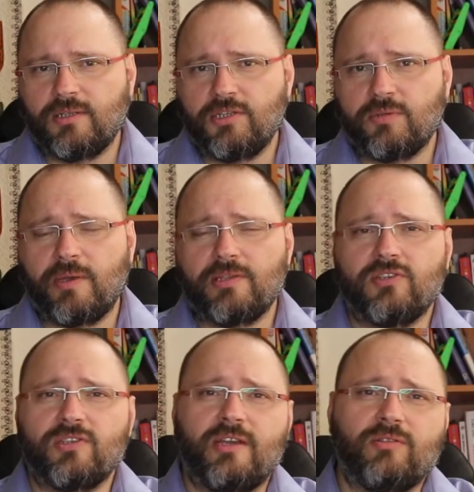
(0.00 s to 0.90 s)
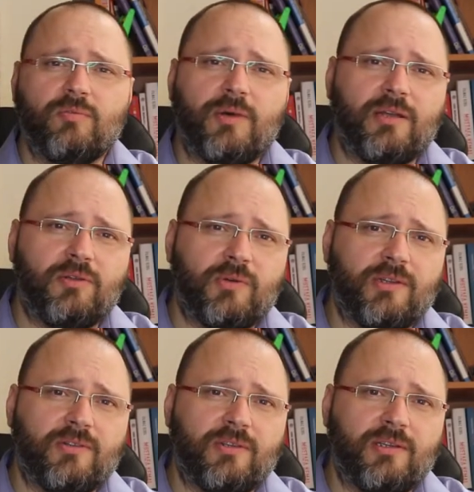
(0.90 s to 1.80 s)
Egypt has decided to buy
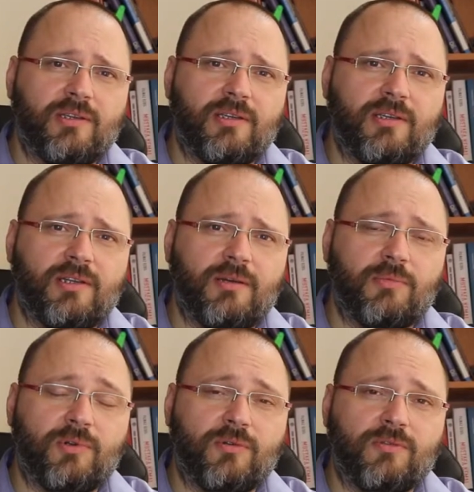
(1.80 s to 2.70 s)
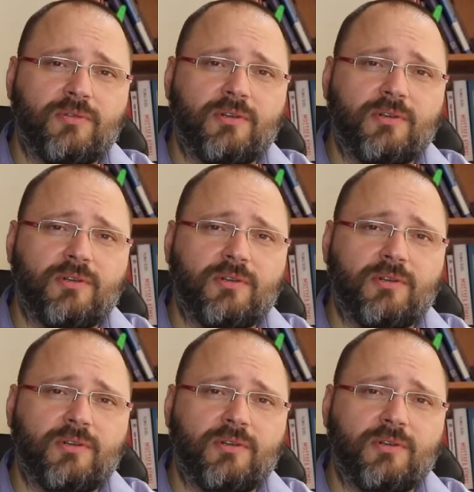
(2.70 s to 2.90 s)
20 number of